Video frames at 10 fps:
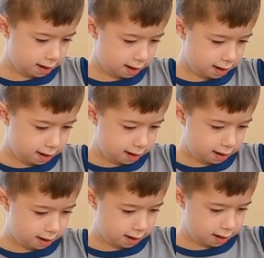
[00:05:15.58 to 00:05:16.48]

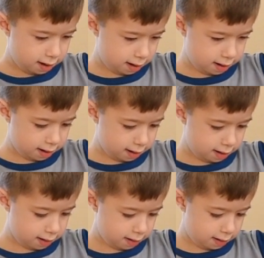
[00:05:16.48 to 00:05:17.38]

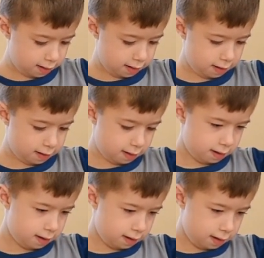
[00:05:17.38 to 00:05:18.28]

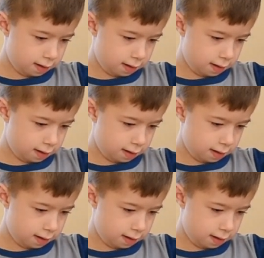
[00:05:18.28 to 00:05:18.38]
This person isn't speaking.